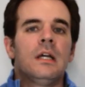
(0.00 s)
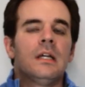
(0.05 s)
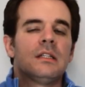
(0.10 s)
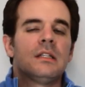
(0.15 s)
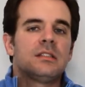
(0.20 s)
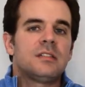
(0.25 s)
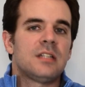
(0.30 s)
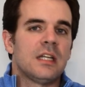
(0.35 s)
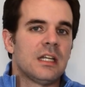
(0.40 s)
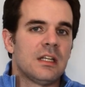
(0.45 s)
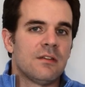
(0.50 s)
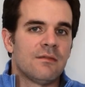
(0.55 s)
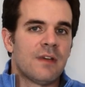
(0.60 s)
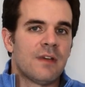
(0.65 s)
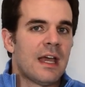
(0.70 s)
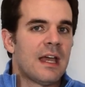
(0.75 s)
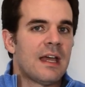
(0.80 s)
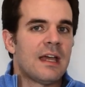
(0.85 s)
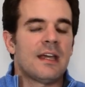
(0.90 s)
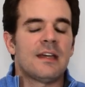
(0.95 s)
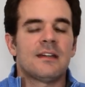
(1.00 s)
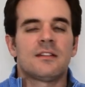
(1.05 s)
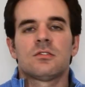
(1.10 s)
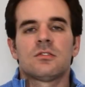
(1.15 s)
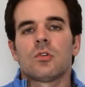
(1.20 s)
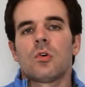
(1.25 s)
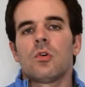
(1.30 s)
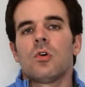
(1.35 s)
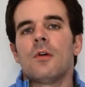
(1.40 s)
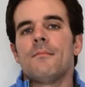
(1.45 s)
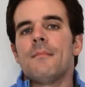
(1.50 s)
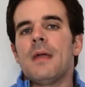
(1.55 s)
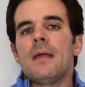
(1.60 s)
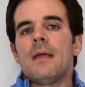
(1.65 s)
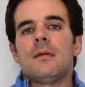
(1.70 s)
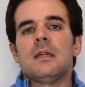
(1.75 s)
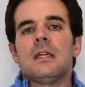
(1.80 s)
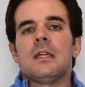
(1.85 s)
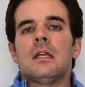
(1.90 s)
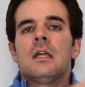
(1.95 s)
SeedInvest or
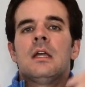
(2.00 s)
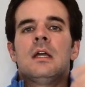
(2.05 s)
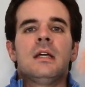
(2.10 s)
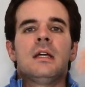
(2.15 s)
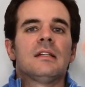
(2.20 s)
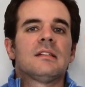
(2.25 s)
maybe